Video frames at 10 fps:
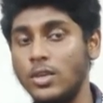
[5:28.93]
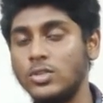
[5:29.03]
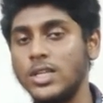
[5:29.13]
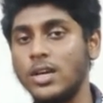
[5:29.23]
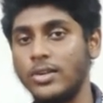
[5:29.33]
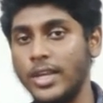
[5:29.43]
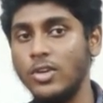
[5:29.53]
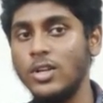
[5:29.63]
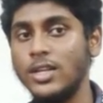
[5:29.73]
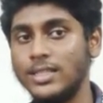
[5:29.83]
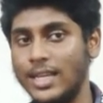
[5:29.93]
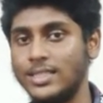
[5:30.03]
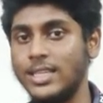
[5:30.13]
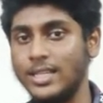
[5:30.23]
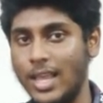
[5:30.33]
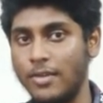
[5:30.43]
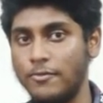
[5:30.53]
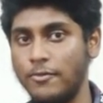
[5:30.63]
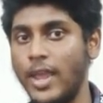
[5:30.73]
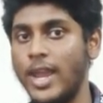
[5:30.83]
using a regular cutting
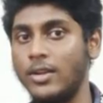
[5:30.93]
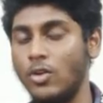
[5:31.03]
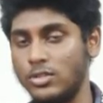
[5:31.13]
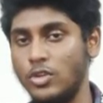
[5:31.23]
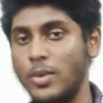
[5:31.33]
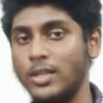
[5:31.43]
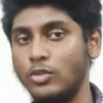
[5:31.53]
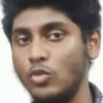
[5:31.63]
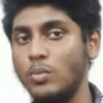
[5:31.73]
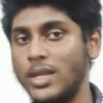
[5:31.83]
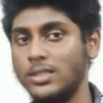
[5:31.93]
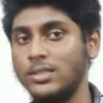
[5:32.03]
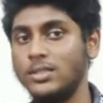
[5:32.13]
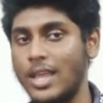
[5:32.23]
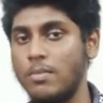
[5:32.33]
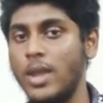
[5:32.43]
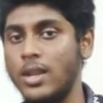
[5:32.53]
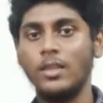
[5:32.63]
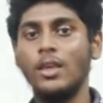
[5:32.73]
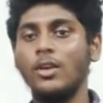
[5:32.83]
knife and consuming too much time and